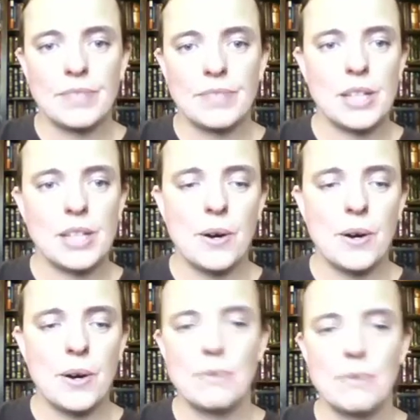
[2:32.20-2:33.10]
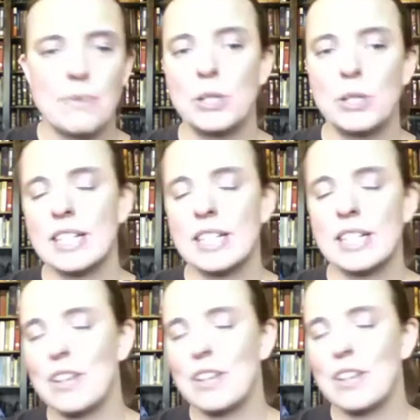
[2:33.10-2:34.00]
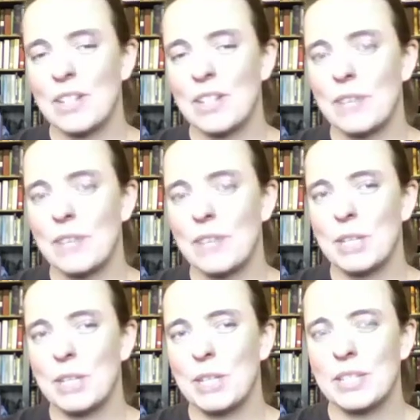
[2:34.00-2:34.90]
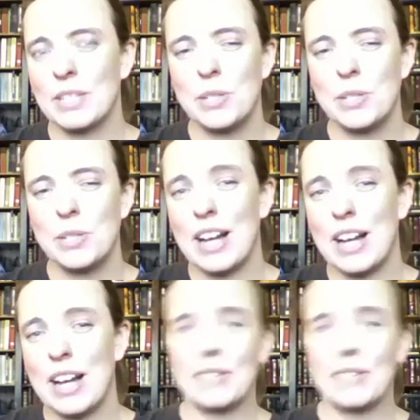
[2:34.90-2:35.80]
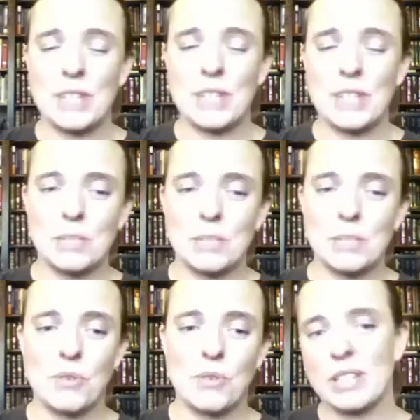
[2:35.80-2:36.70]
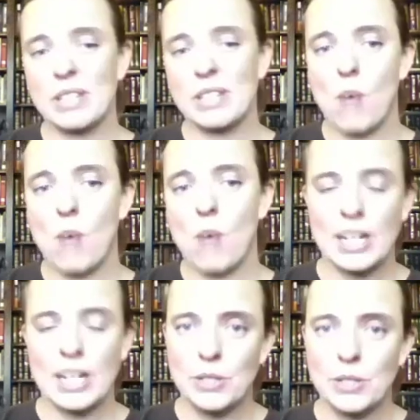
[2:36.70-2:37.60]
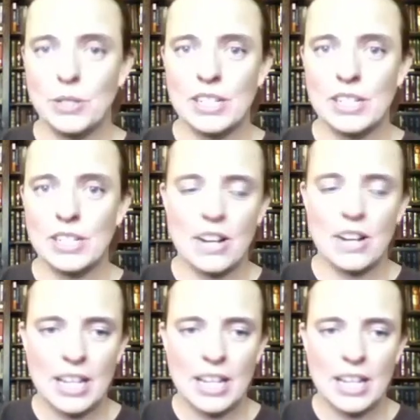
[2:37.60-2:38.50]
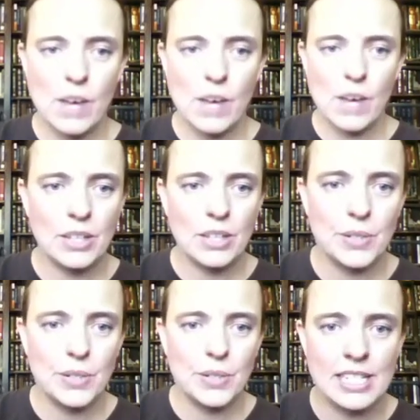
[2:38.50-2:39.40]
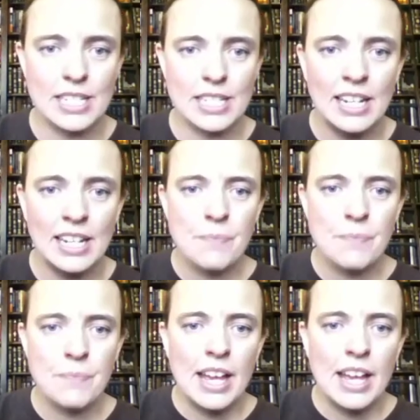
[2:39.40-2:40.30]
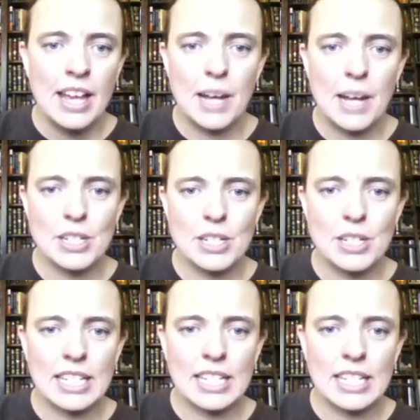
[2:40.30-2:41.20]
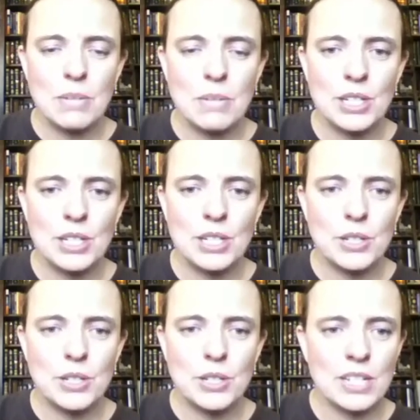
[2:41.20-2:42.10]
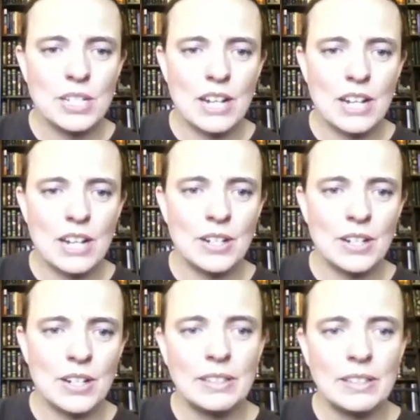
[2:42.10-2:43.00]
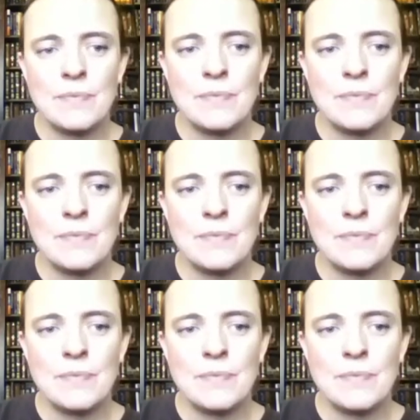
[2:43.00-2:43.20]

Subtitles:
So tutoring centers are very familiar with D2L. If you haven't used it before, just walk into a tutoring center. They can walk you through it. There's a Kingwood Tutoring Center.